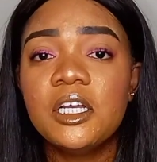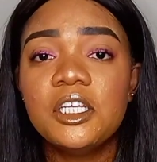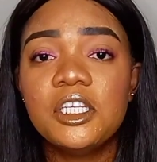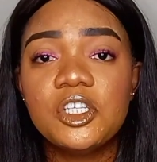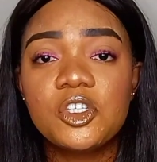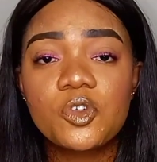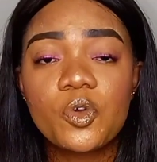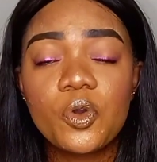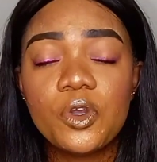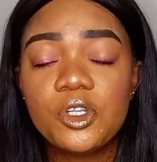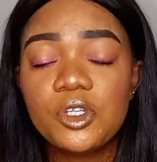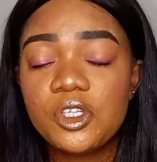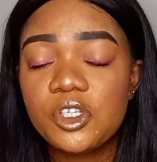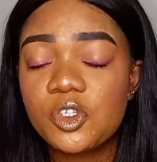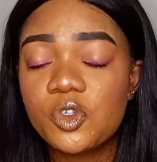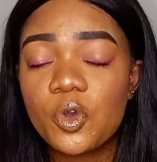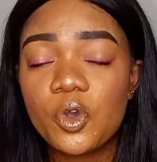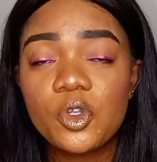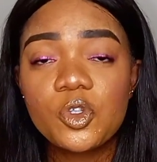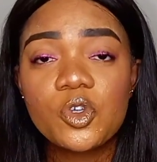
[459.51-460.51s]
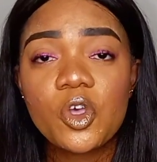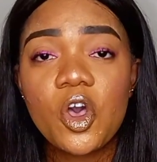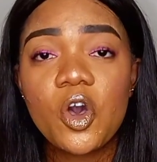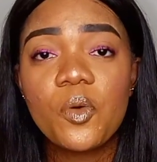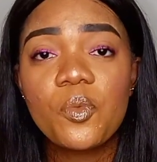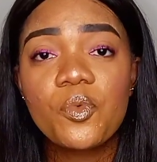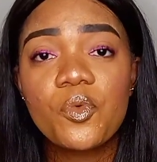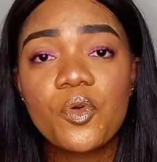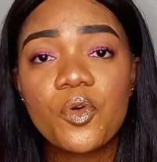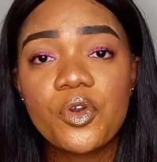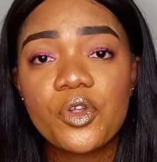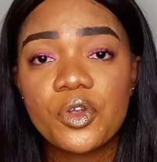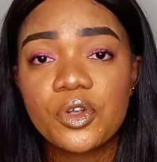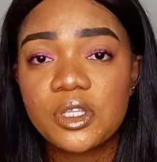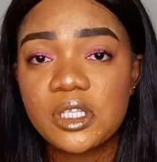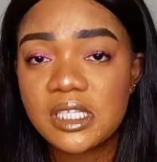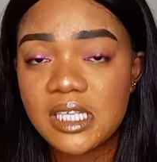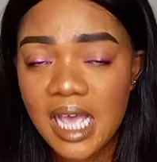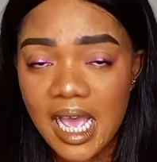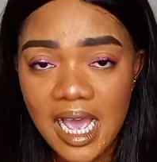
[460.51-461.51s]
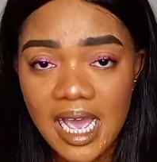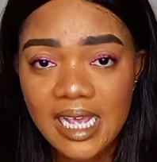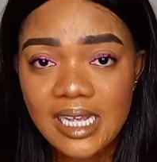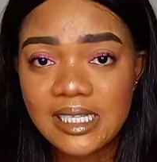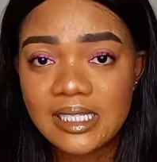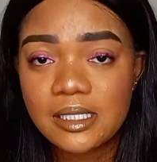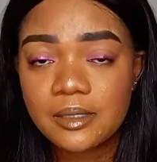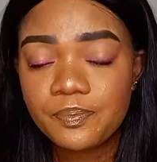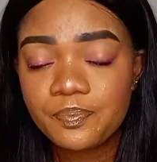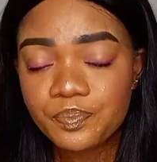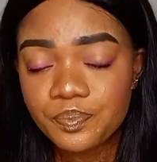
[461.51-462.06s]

Is going to help grow your thighs.